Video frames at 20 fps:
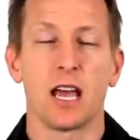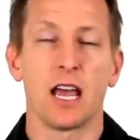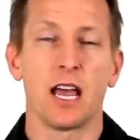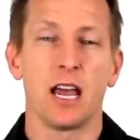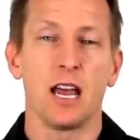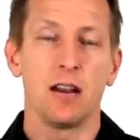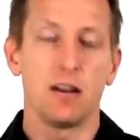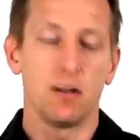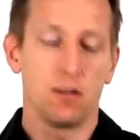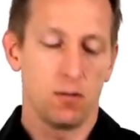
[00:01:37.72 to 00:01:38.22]

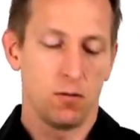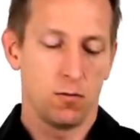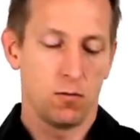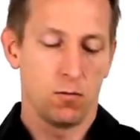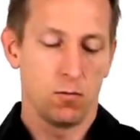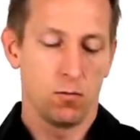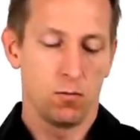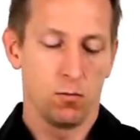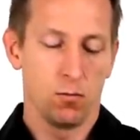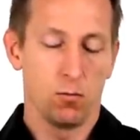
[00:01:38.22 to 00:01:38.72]
And
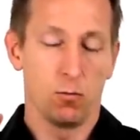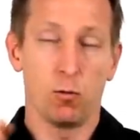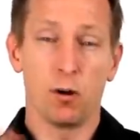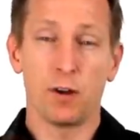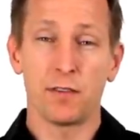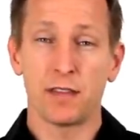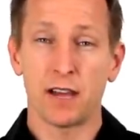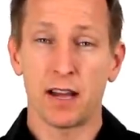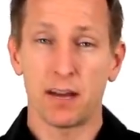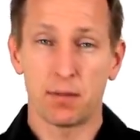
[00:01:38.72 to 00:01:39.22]

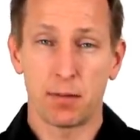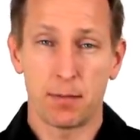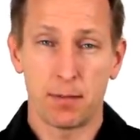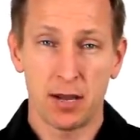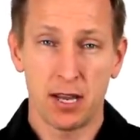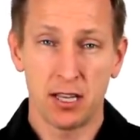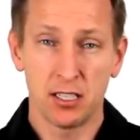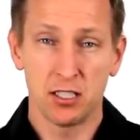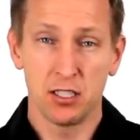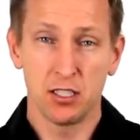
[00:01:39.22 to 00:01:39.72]
what they are
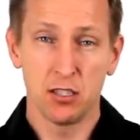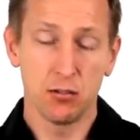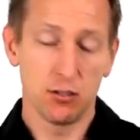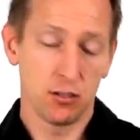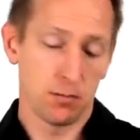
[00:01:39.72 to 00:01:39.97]
prepared to do